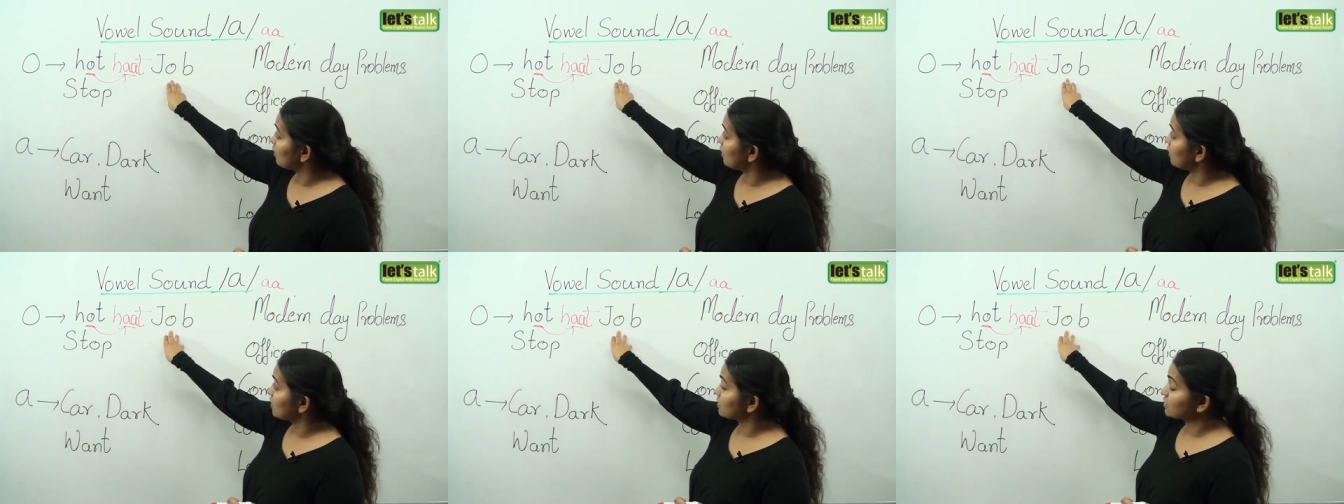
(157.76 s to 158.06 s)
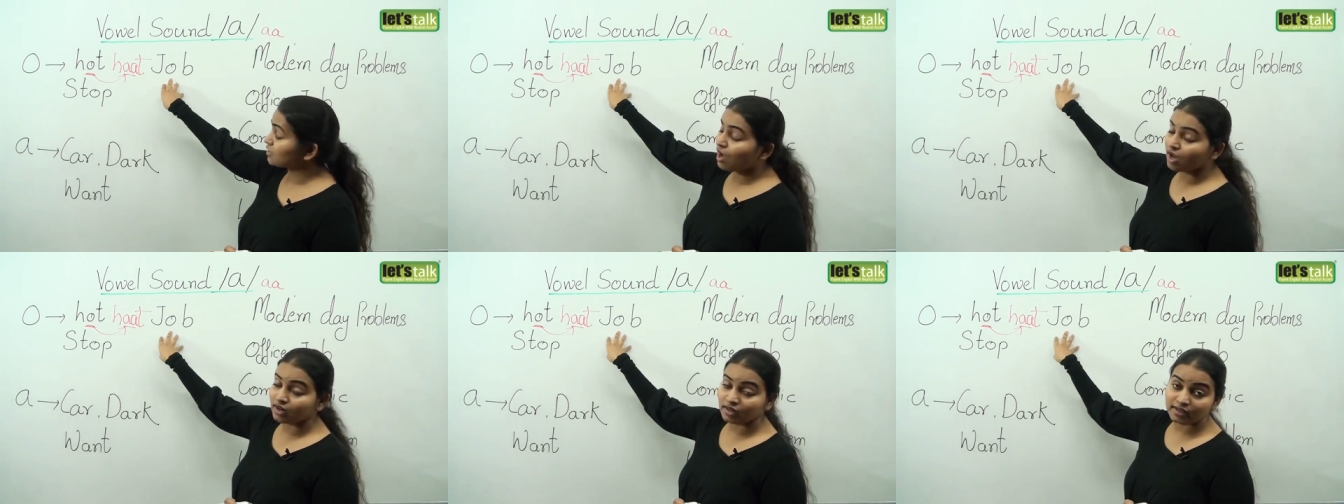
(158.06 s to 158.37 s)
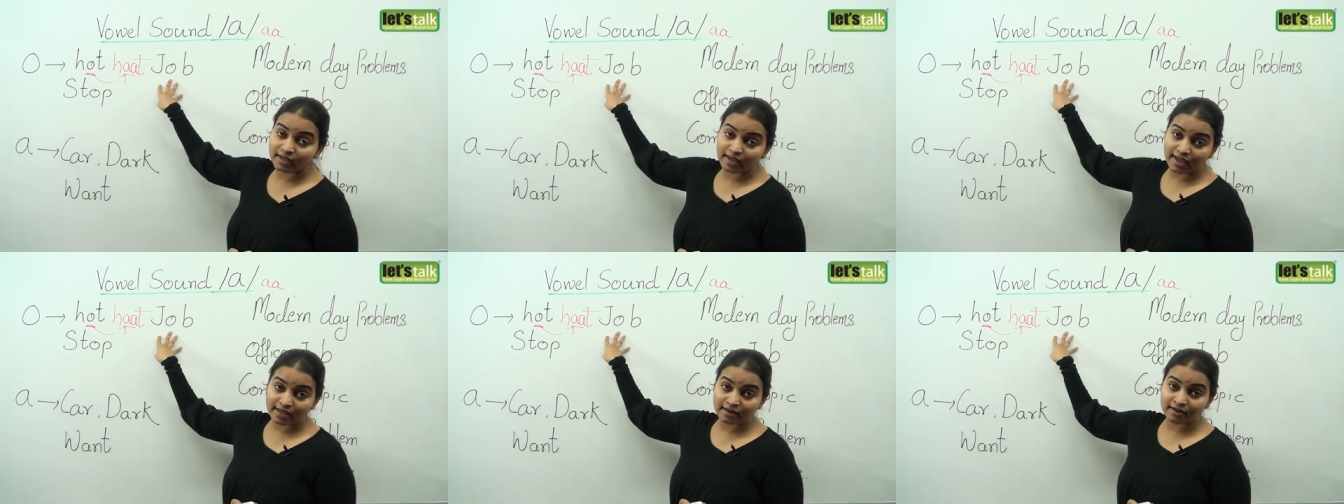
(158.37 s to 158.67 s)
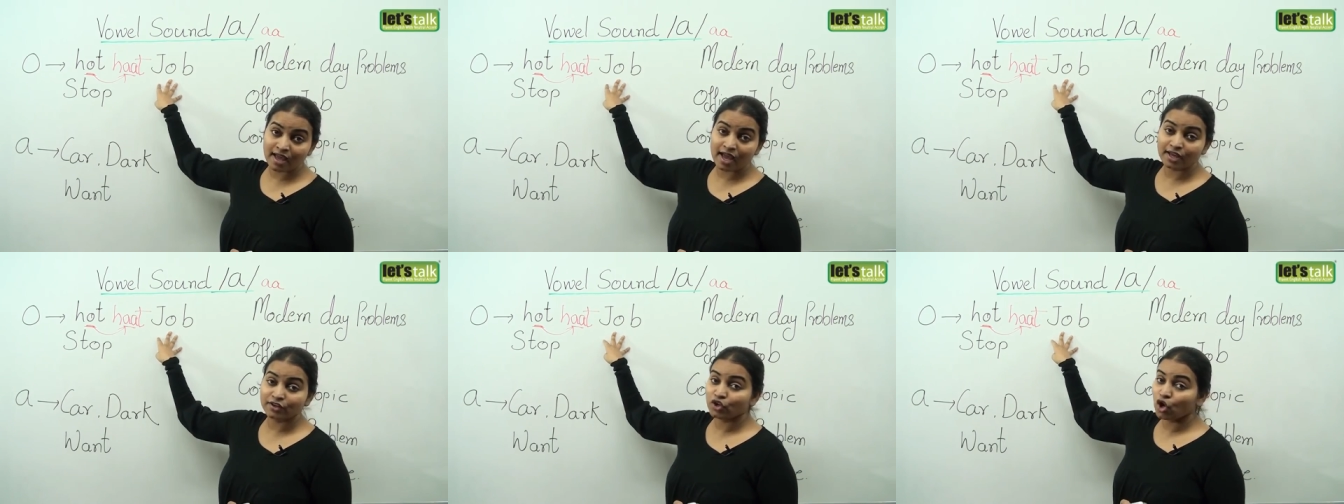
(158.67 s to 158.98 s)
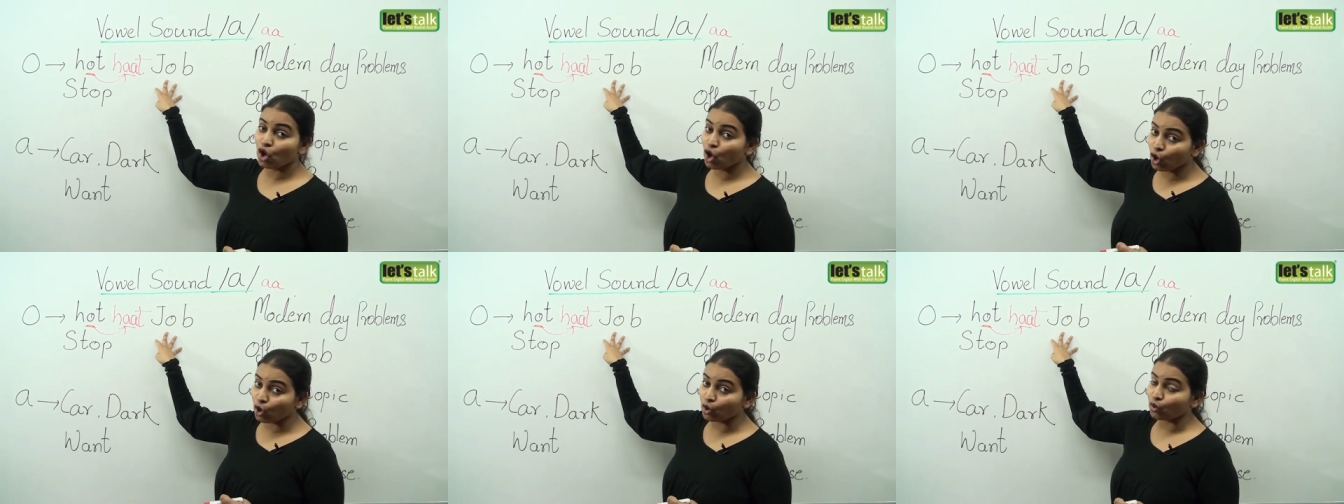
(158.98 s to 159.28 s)
has got again an
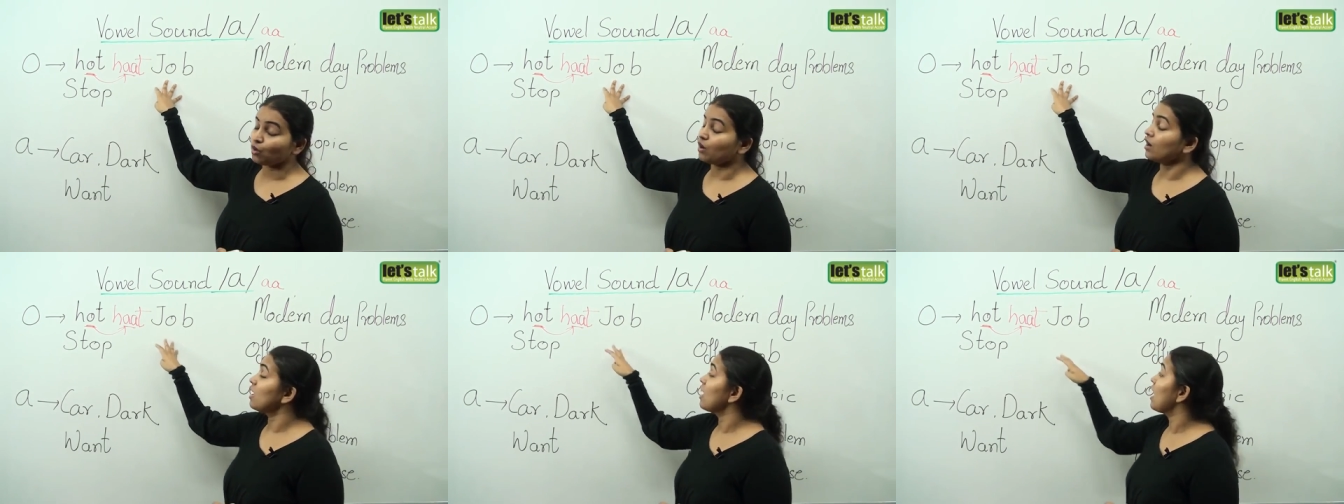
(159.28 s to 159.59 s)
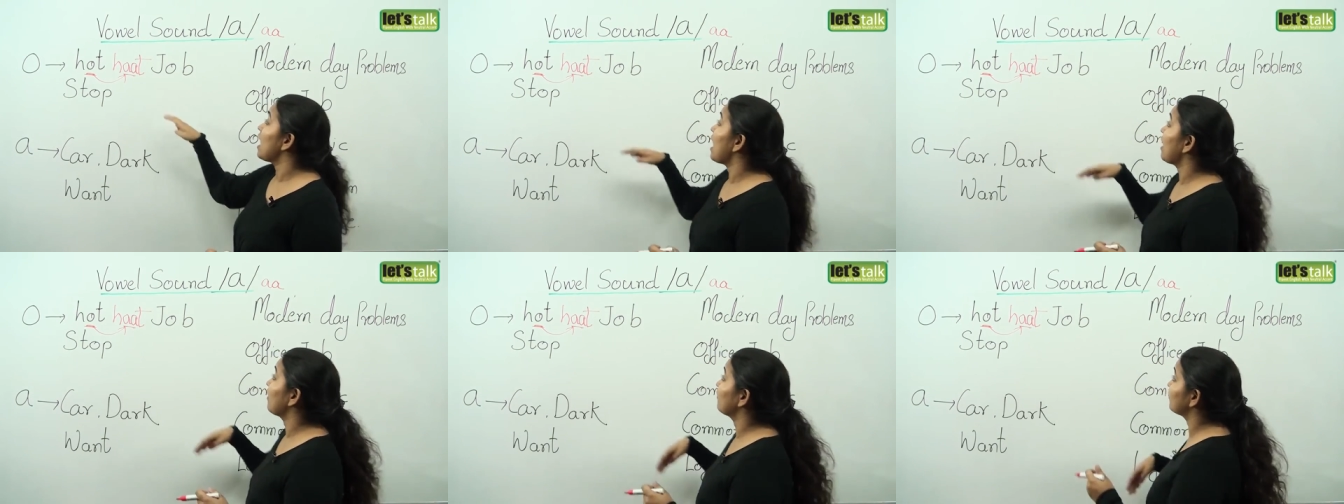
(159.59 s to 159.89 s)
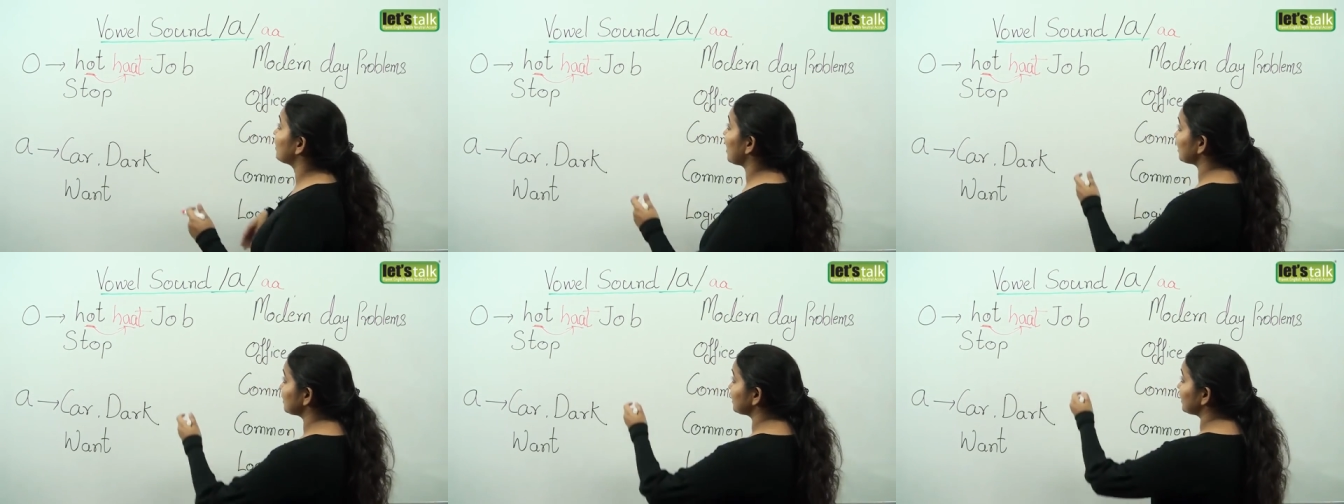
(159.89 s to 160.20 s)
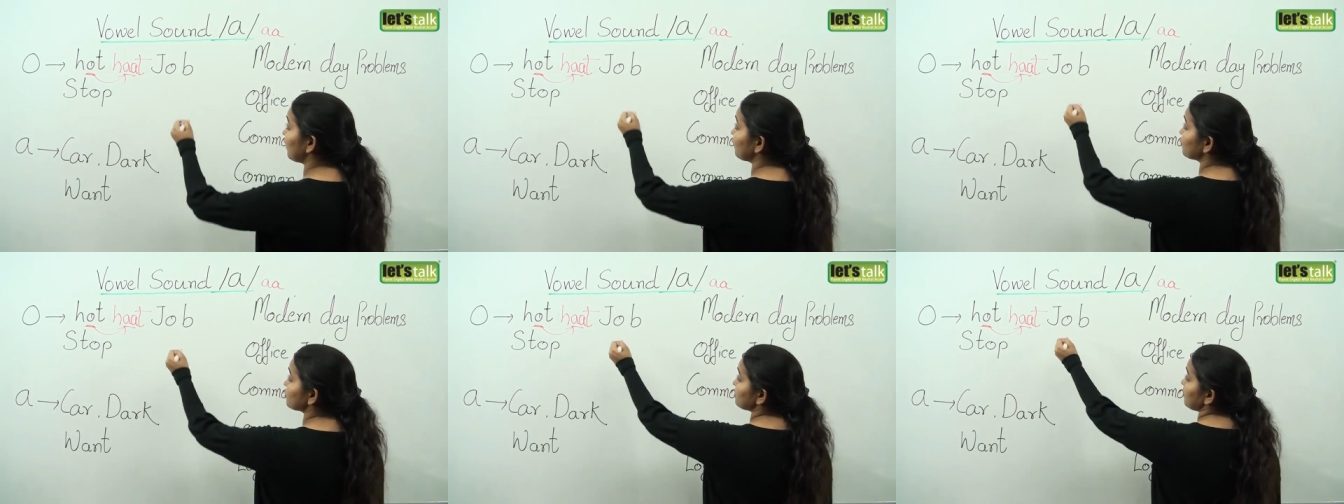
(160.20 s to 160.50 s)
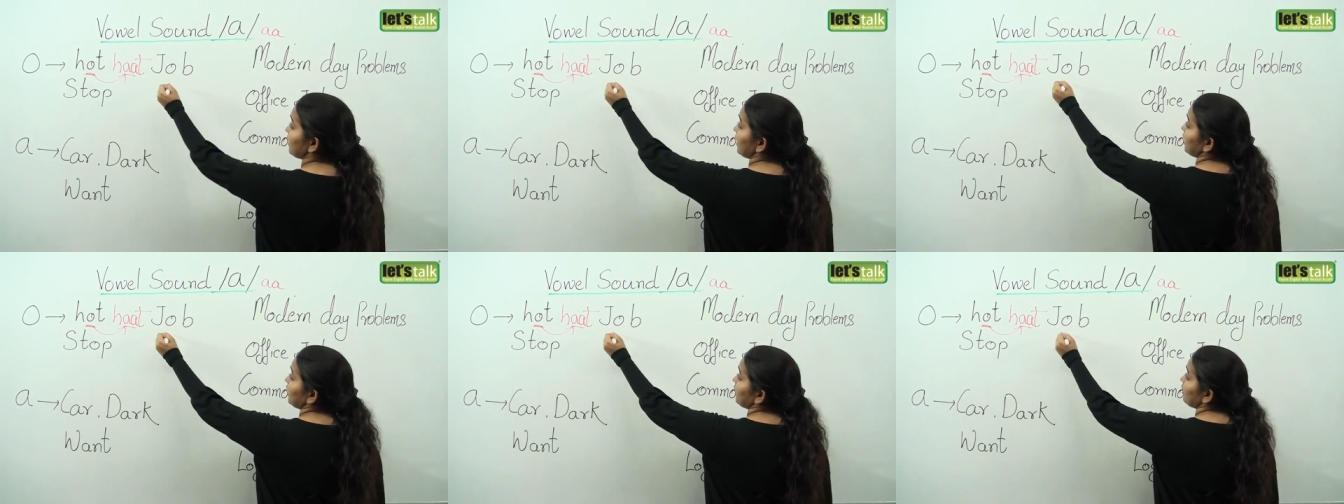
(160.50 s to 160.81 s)
O and that gives
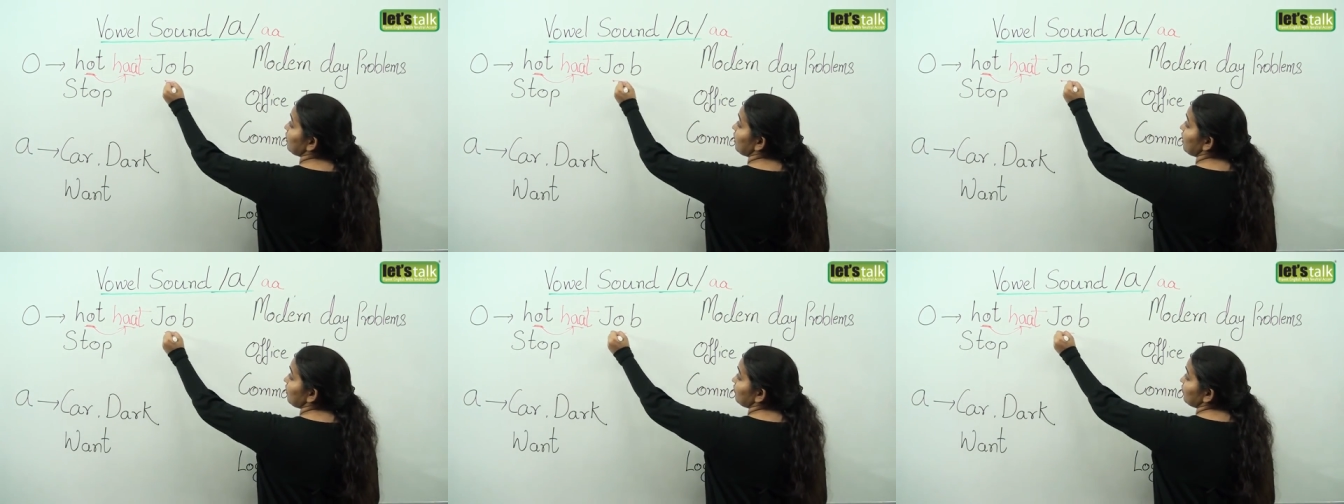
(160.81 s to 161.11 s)
me